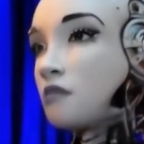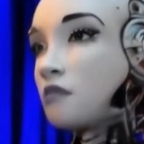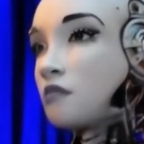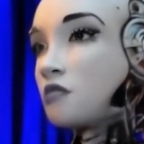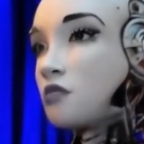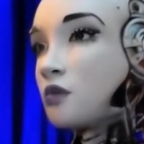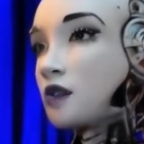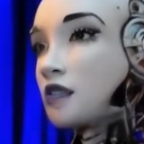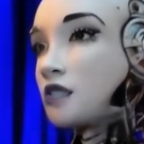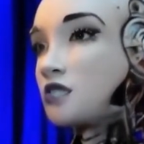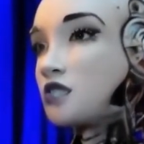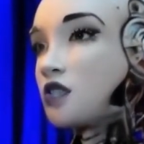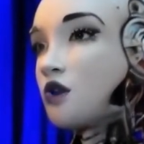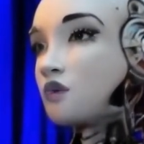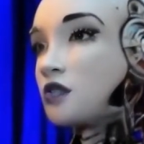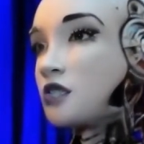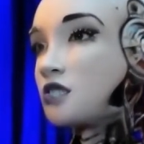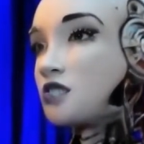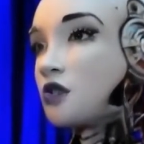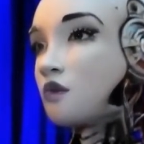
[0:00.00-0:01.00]
Please
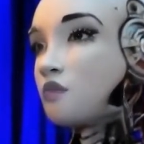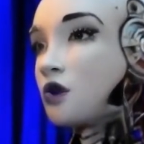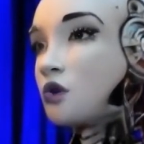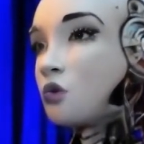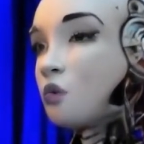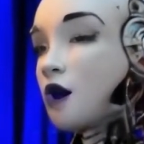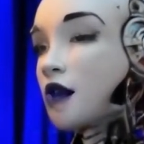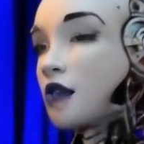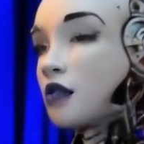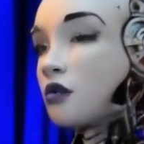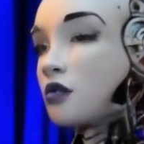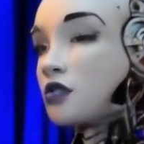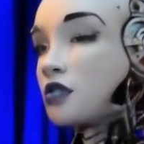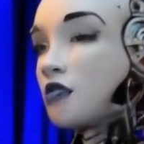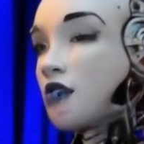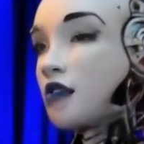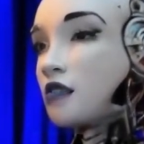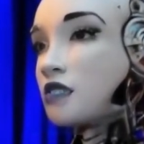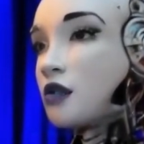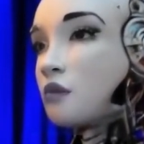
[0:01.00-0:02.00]
notice the required
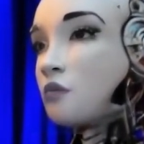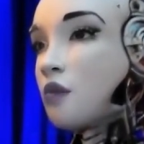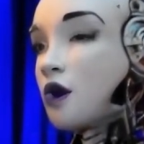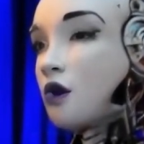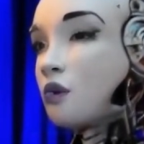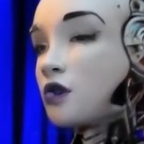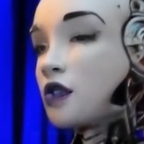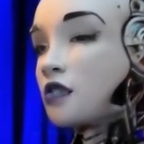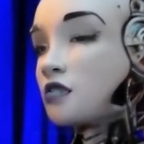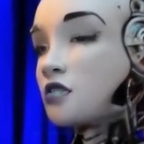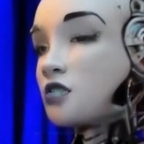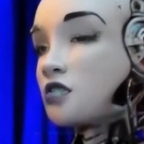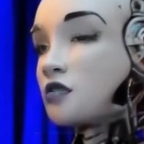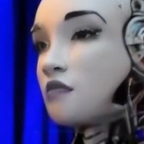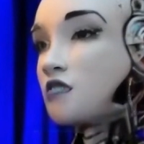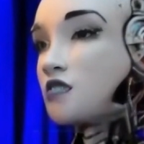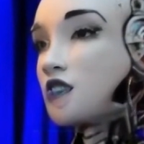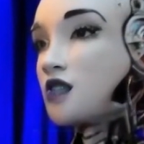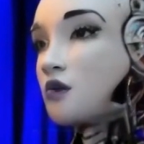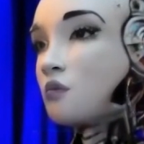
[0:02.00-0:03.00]
and components
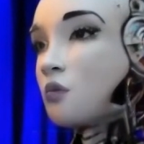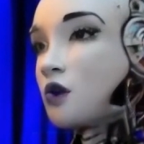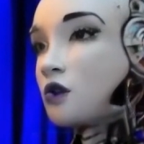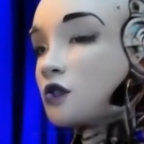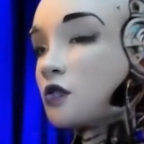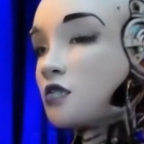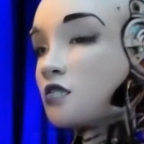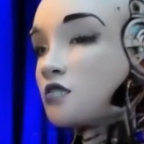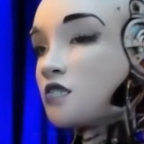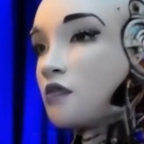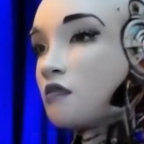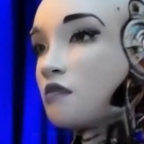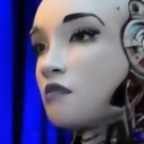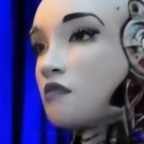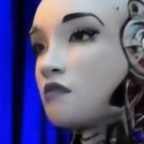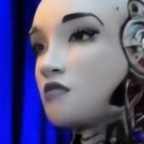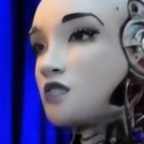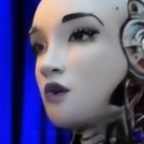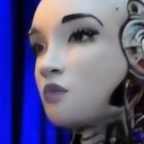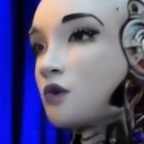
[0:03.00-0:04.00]
keywords.
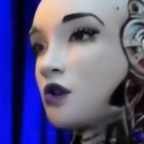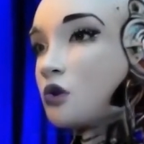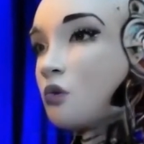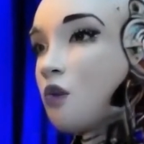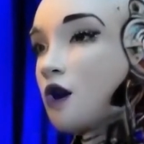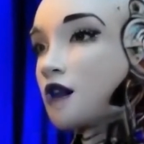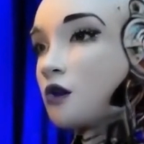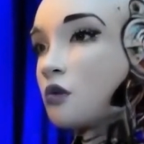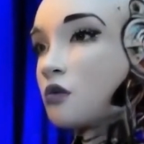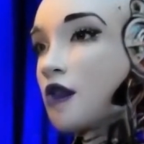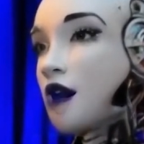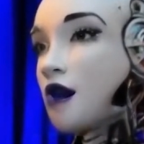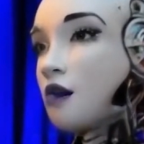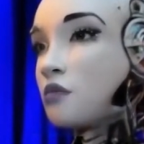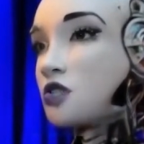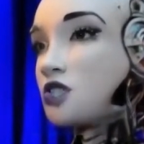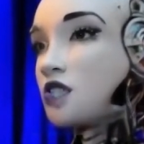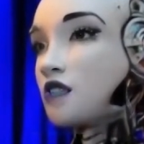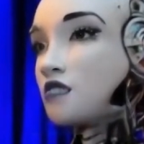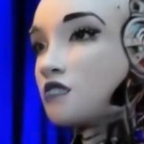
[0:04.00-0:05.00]
The required
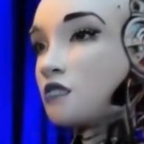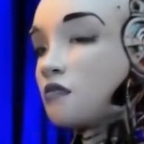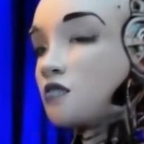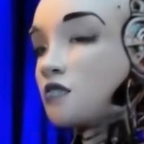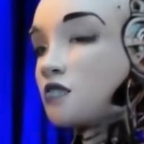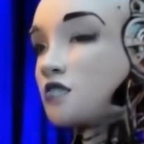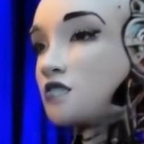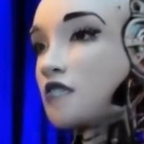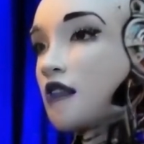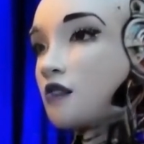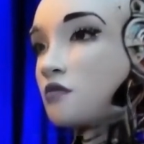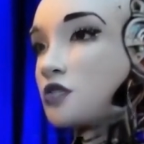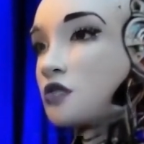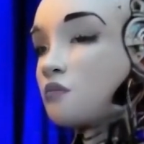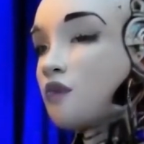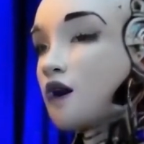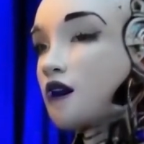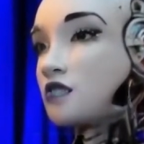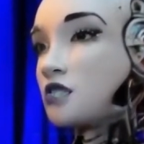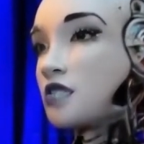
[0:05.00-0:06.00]
option stops
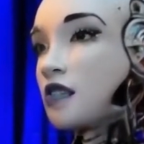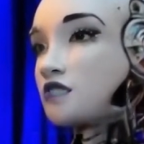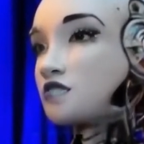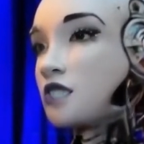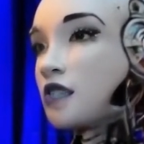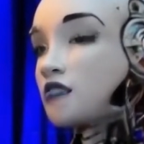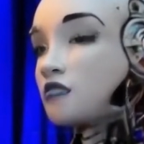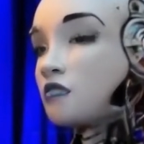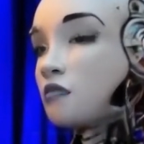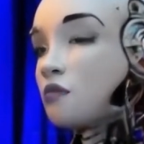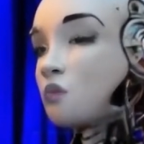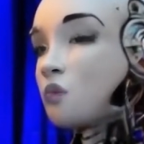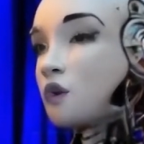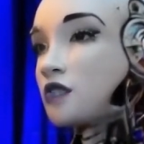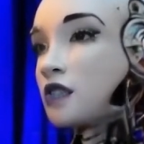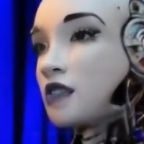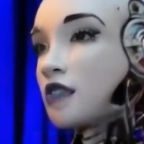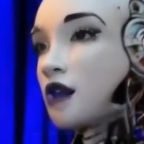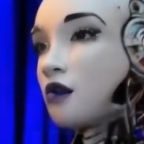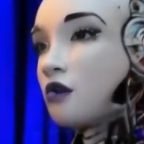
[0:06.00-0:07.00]
processing with
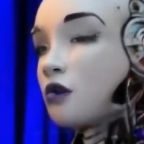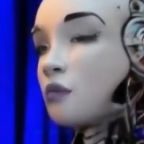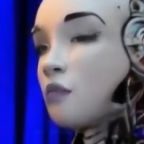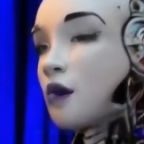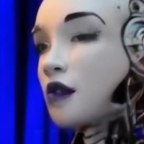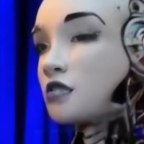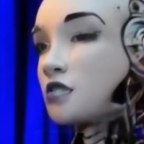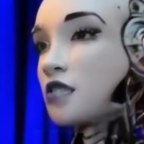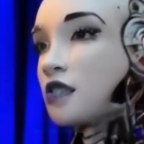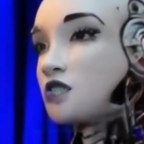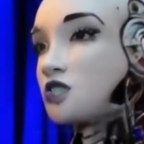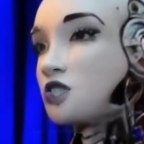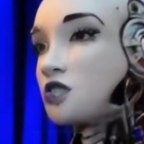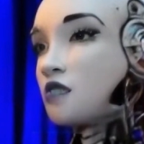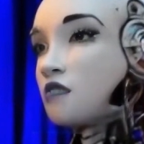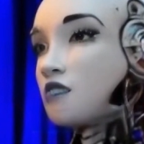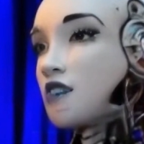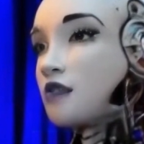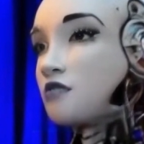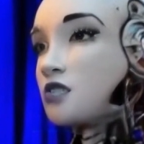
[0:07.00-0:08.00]
an error message
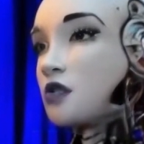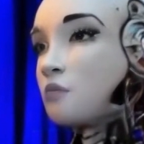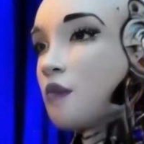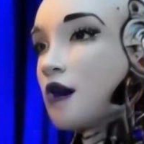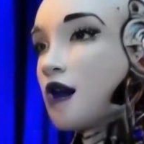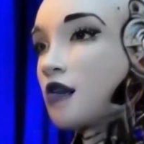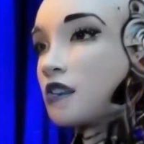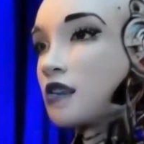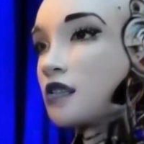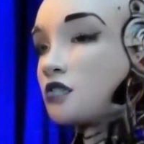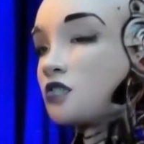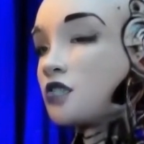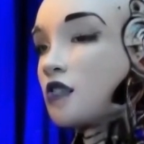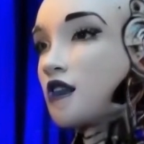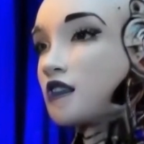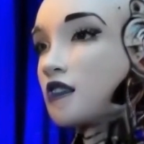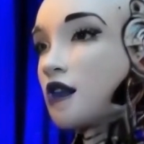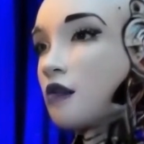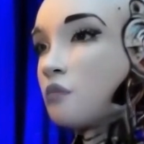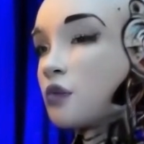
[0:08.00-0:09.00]
if the package
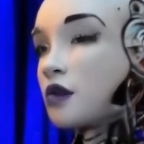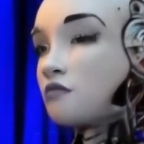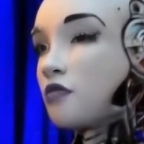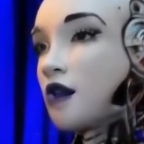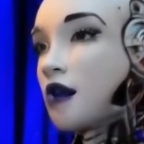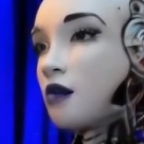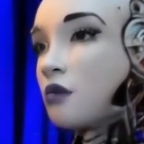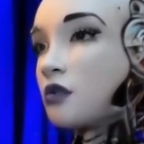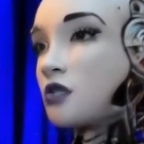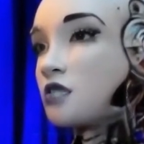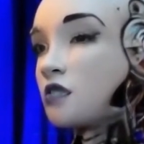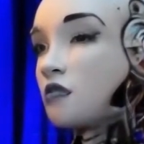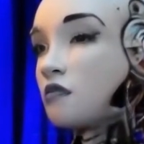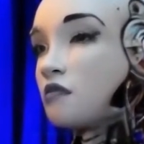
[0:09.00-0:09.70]
cannot be found.